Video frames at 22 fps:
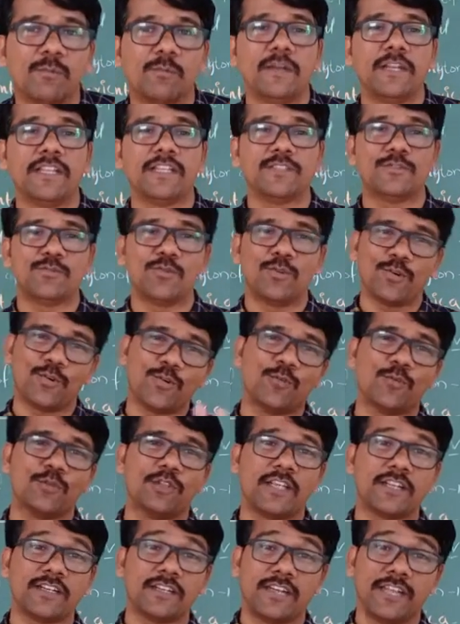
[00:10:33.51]
Please don't go
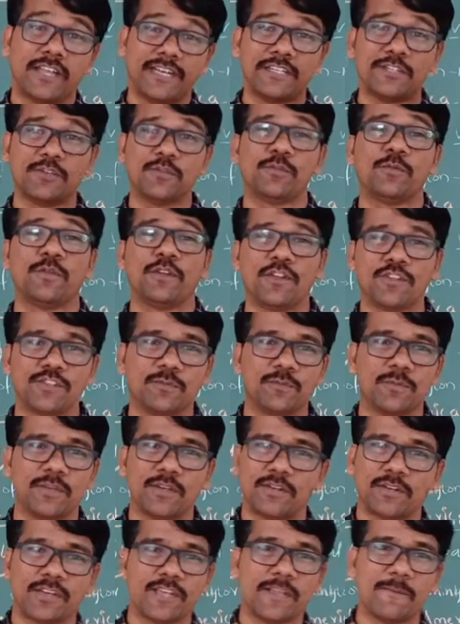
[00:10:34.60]
for that negative
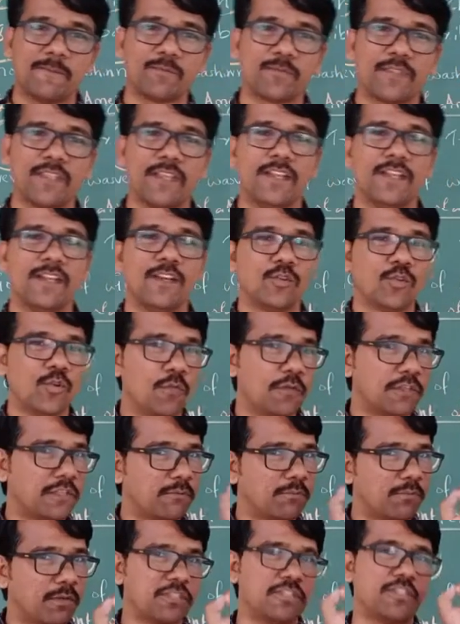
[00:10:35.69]
philosophy, okay? Go
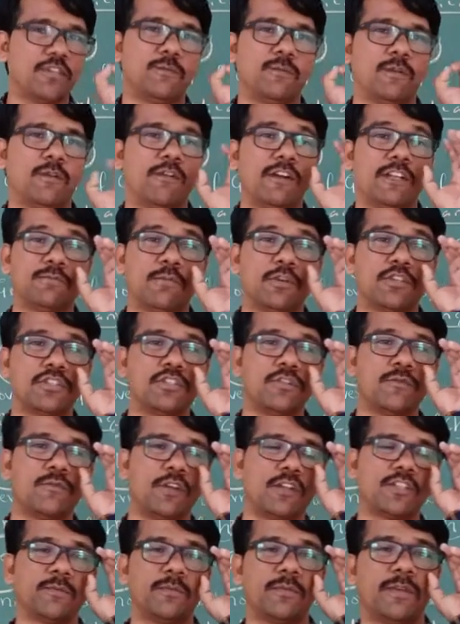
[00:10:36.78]
with the positive. What is positive
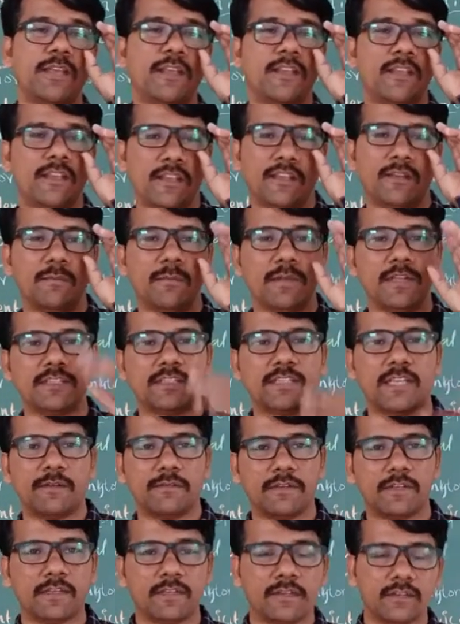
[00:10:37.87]
philosophy? Means
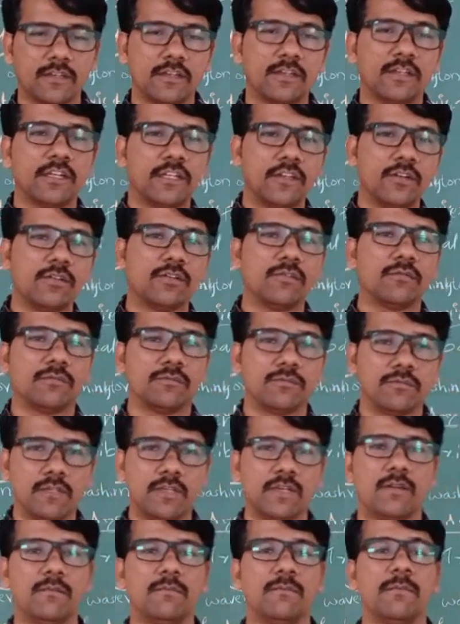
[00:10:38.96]
having, you know,
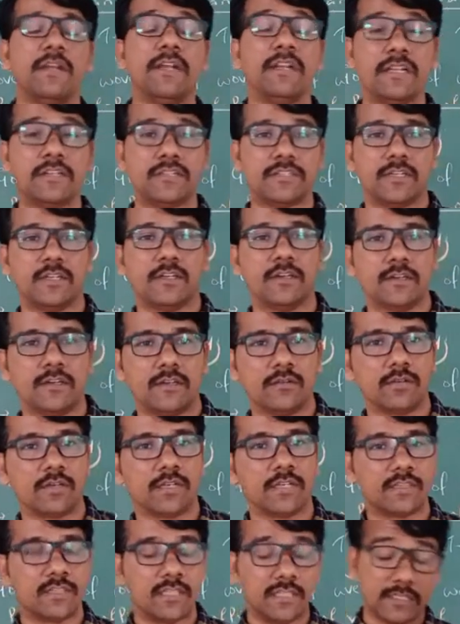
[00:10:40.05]
meditation,
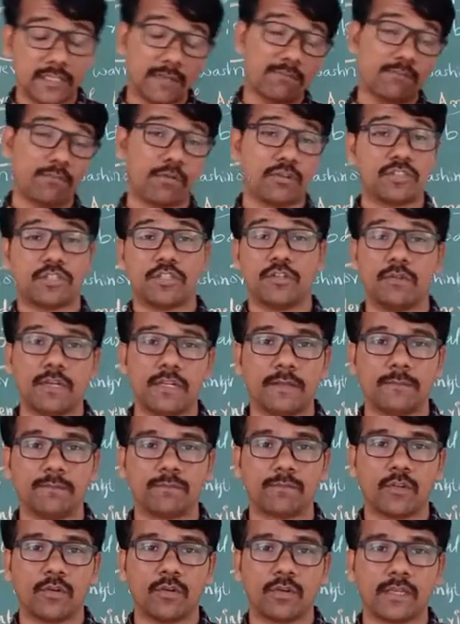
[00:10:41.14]
okay, thinking
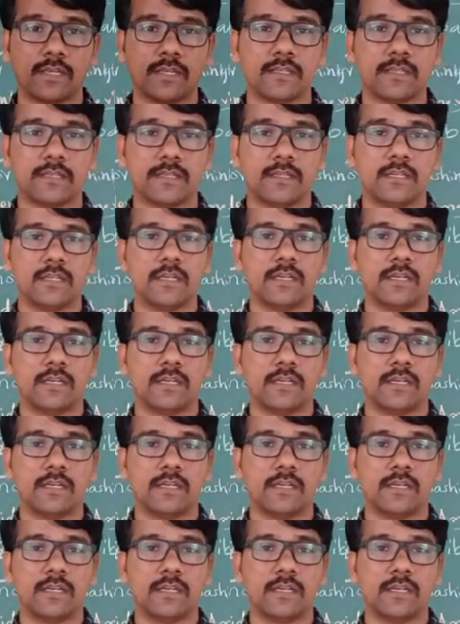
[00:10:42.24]
positively, okay,